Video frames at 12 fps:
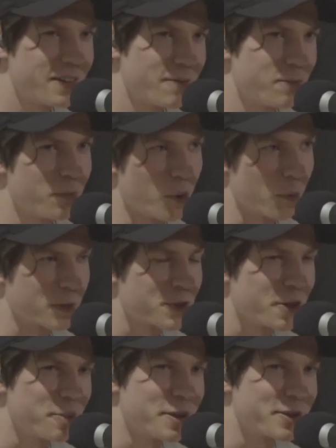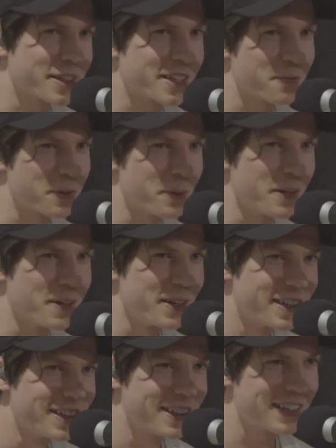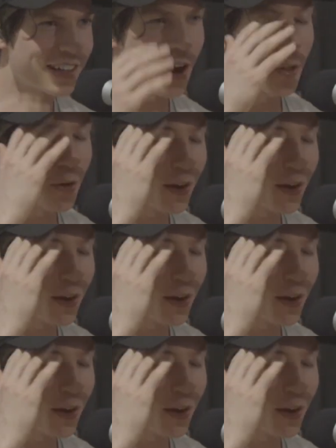more mature music, if you will. Although I